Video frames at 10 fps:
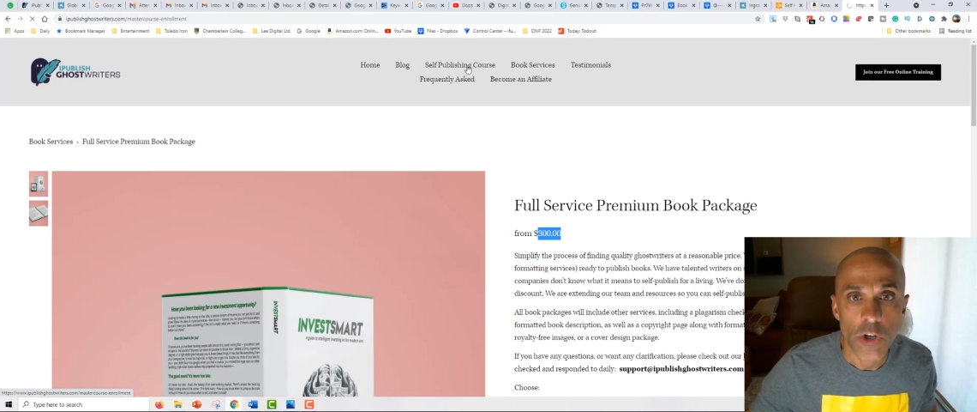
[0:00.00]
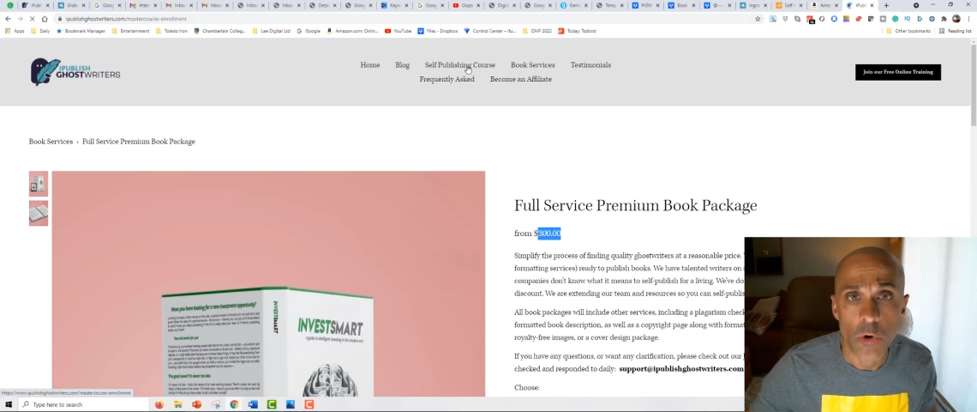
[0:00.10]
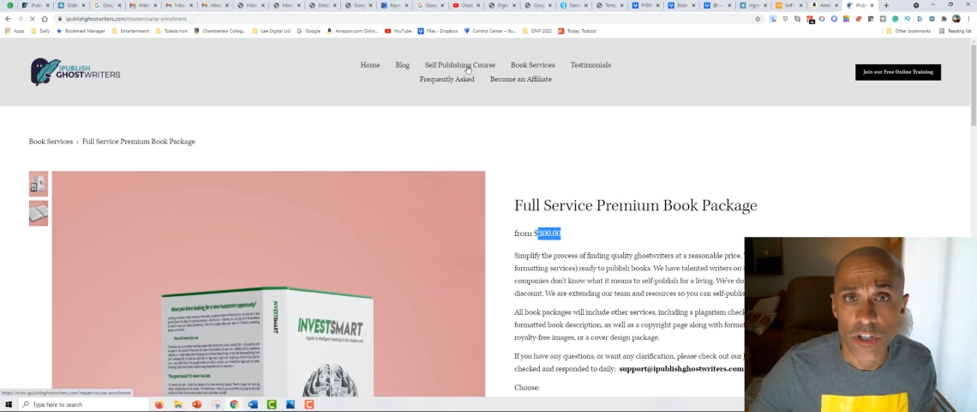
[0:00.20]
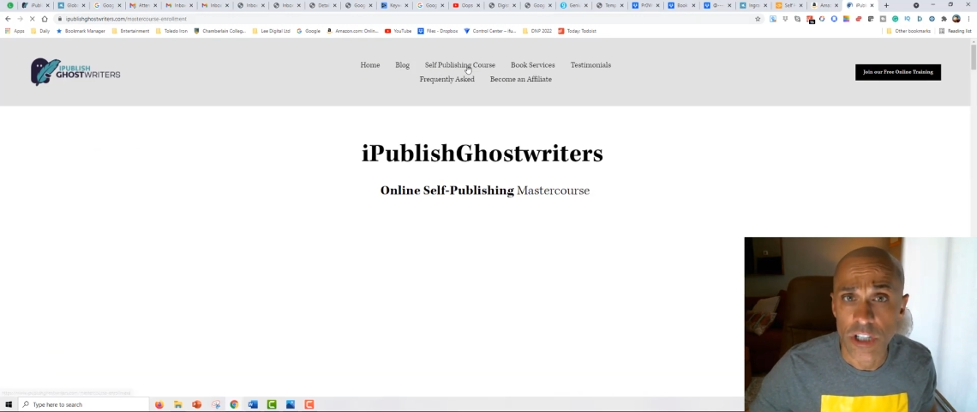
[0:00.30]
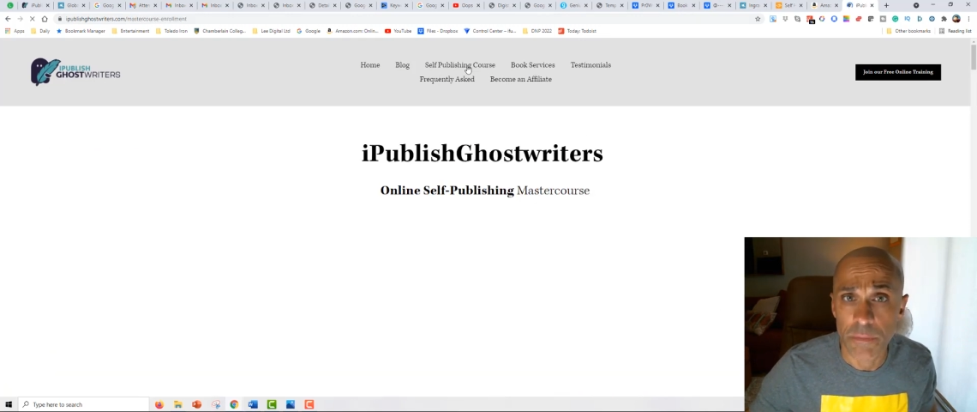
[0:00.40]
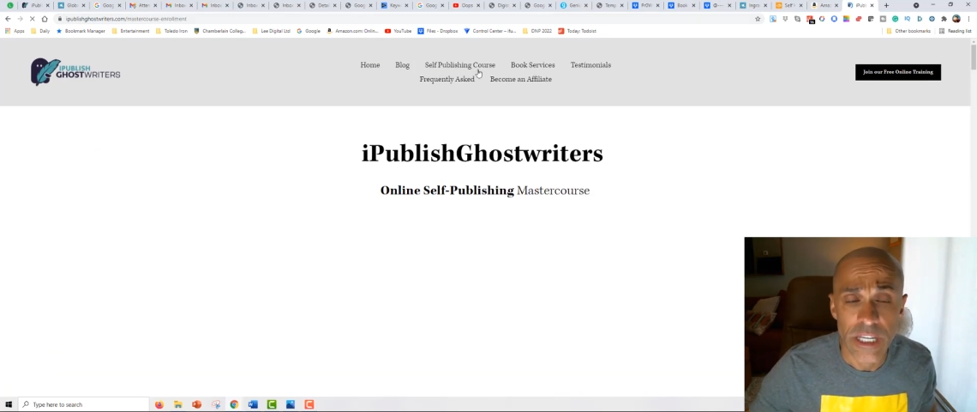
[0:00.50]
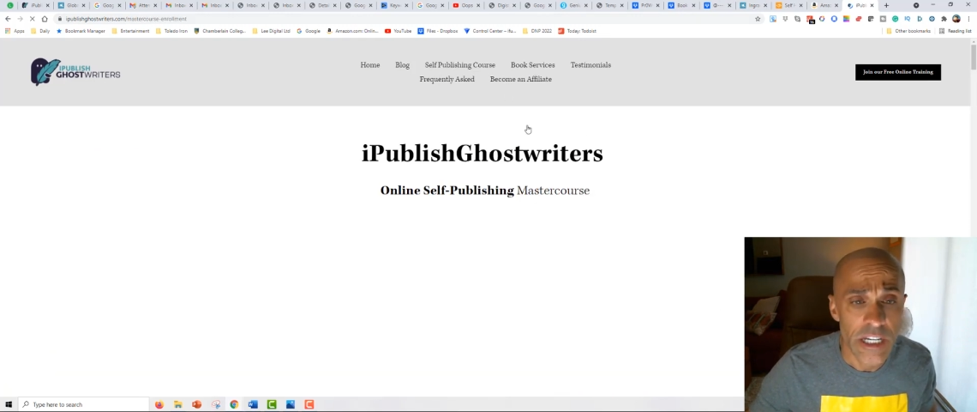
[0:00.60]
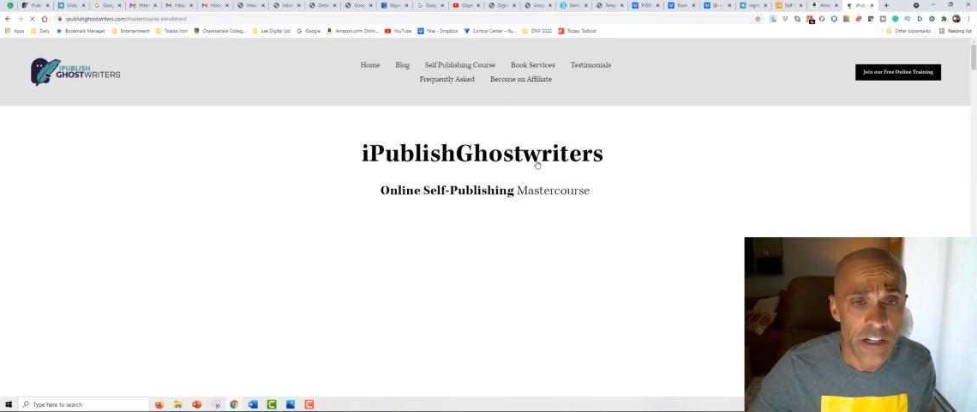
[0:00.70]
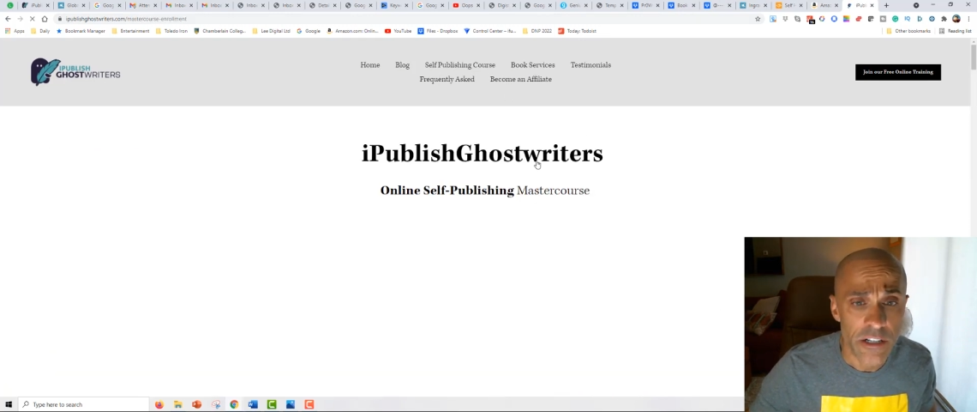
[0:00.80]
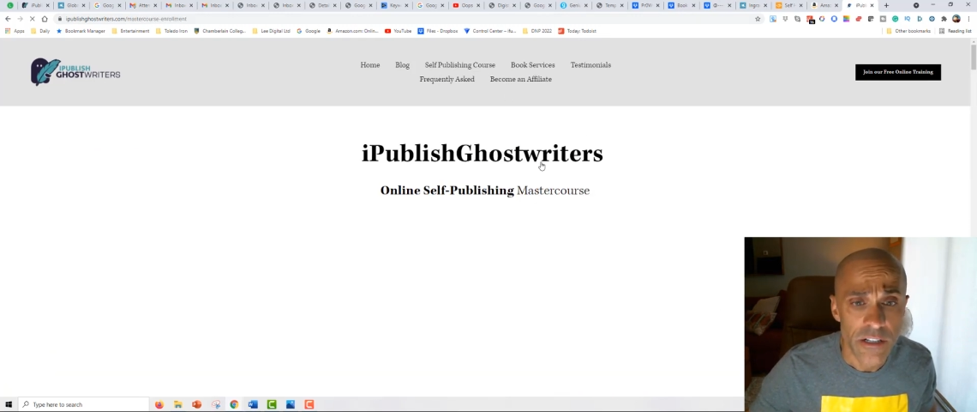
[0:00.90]
course up
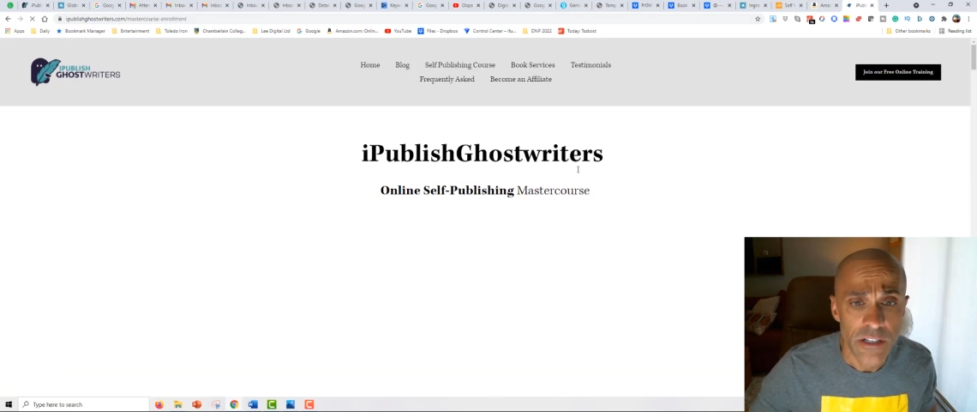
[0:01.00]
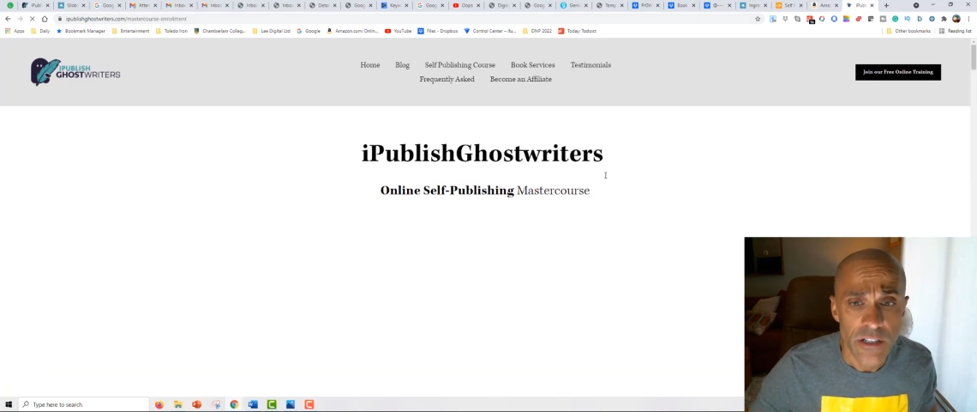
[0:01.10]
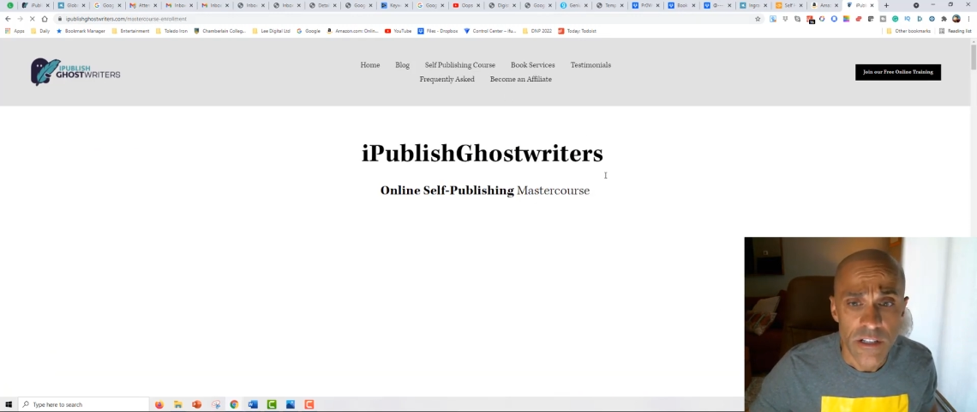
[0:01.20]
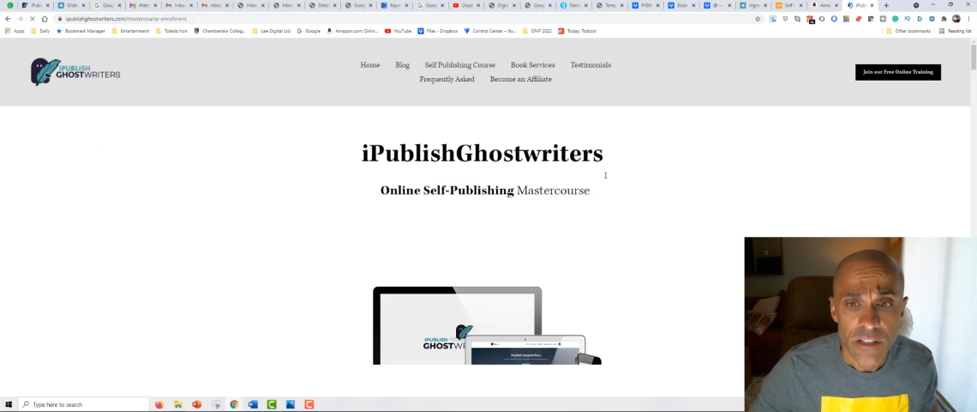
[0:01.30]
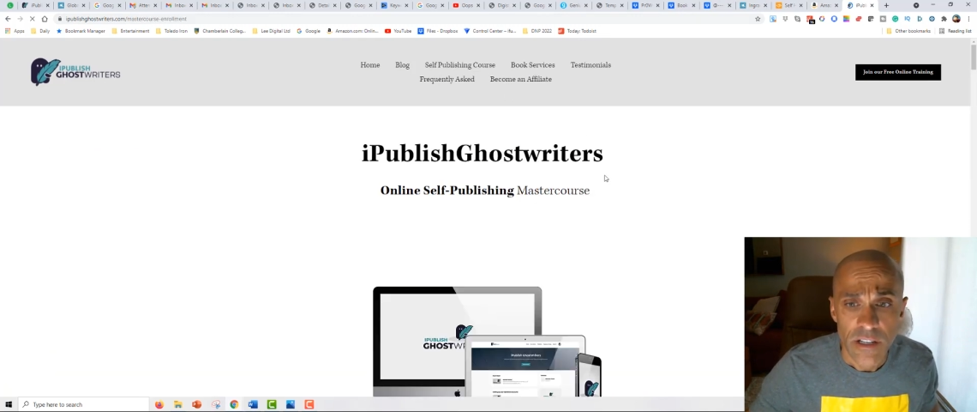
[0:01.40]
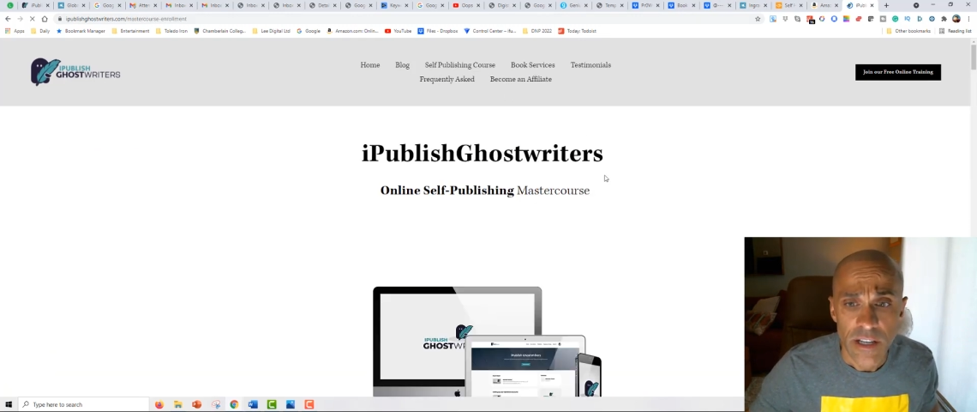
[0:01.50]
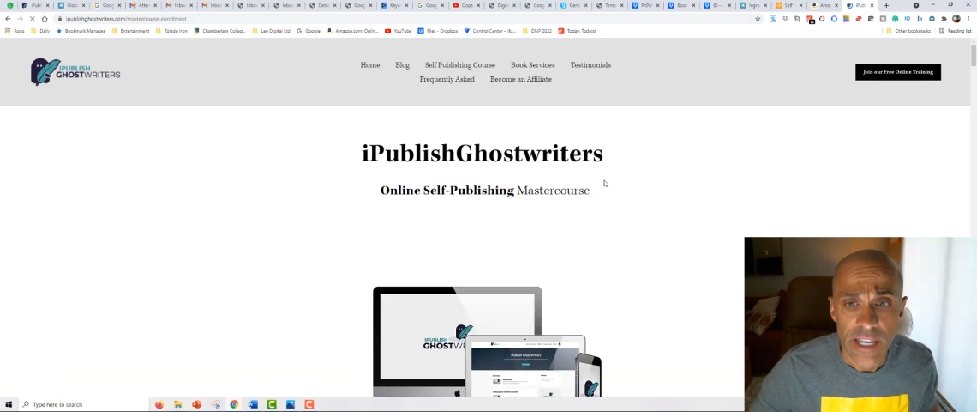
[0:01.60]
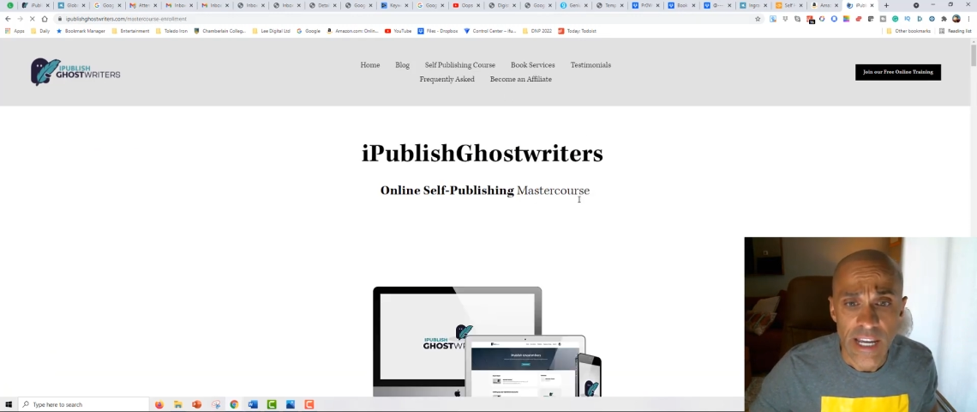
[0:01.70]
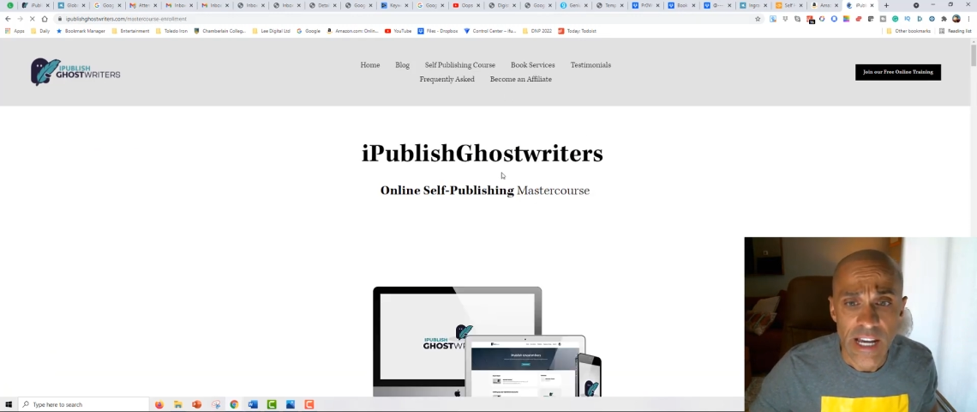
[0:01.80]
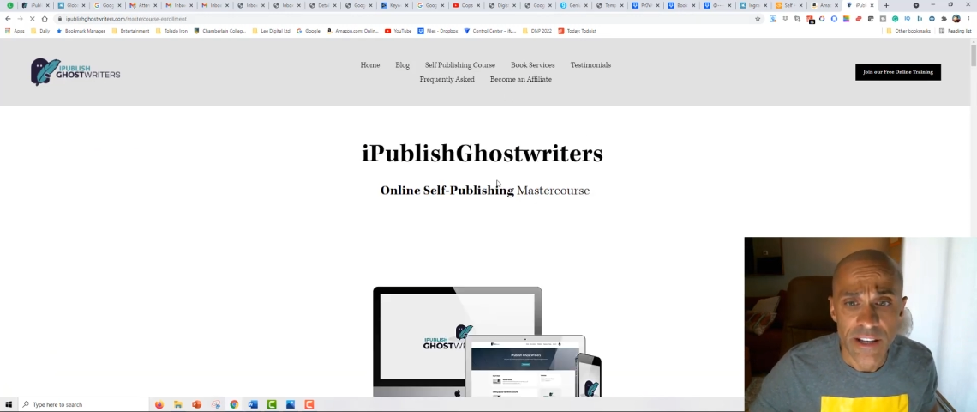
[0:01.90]
here,
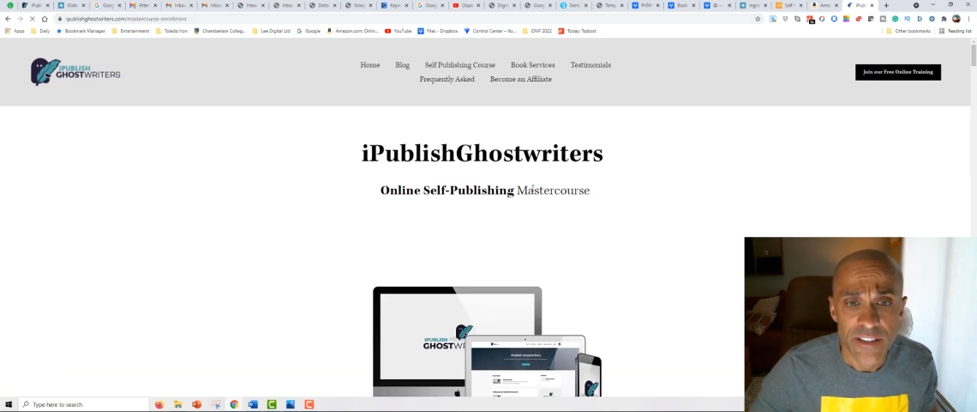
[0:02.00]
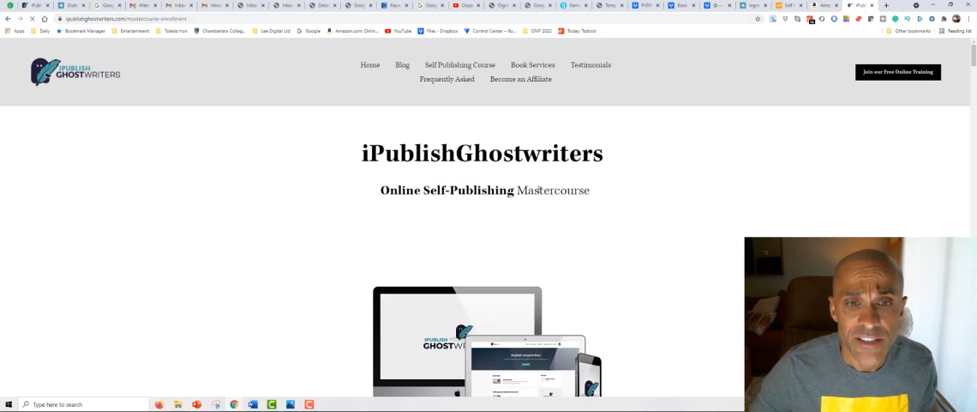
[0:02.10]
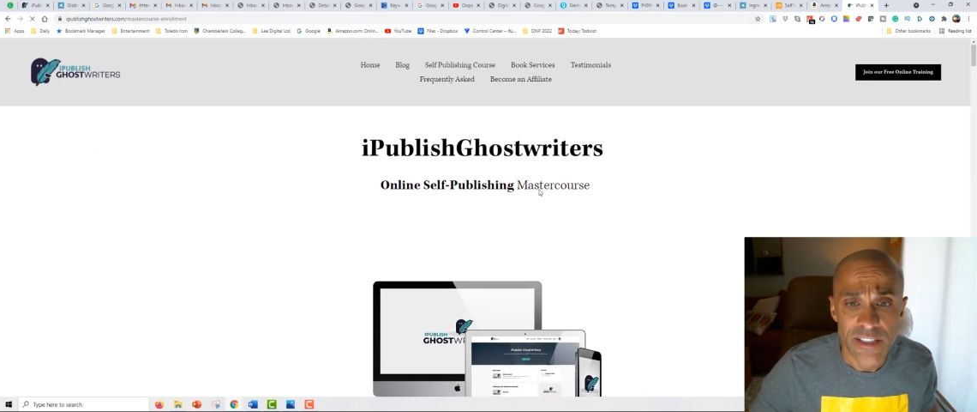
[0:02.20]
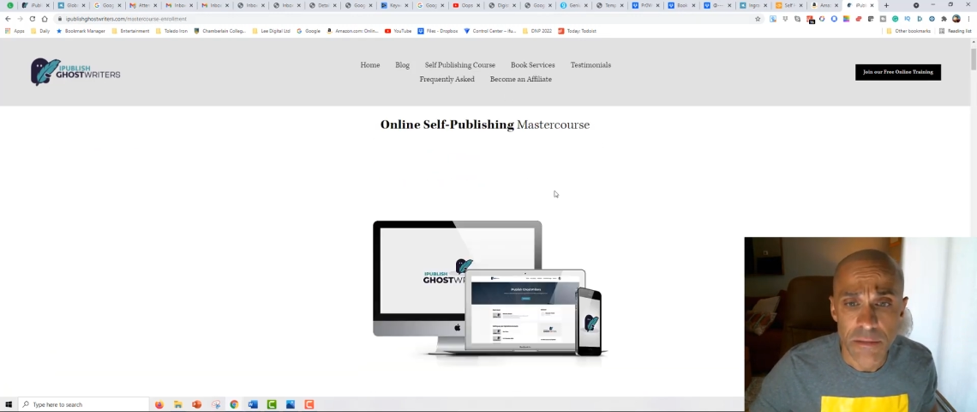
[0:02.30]
and this is the